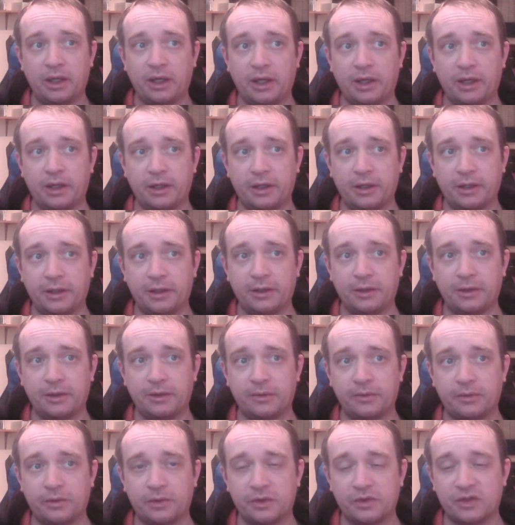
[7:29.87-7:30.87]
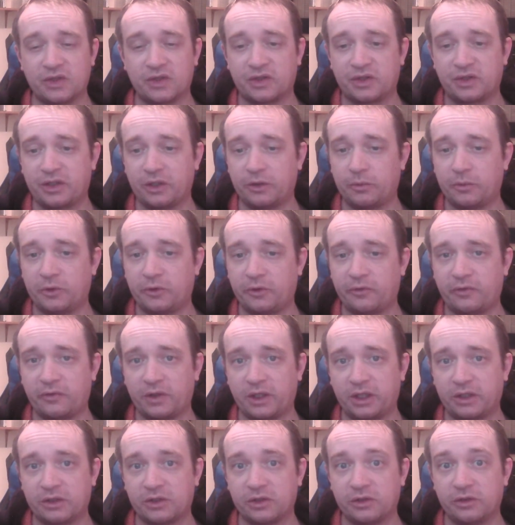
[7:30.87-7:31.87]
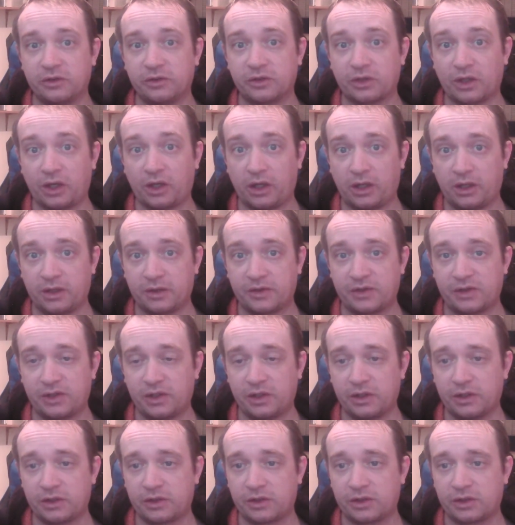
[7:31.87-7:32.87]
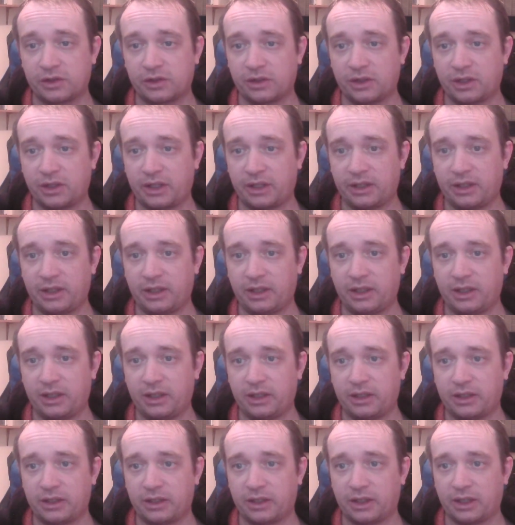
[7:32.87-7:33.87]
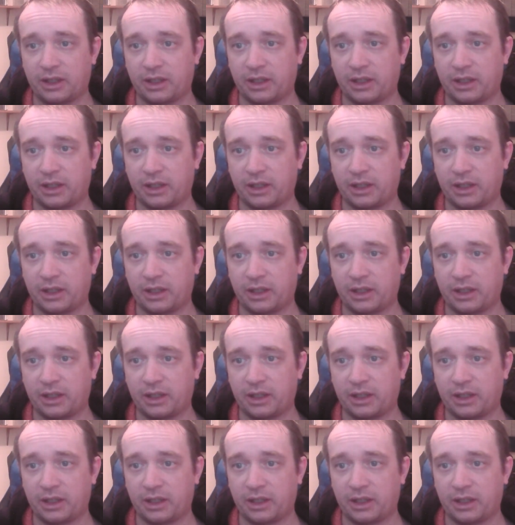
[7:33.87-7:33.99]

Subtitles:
There's a steelbook for Legends Arceus that I need,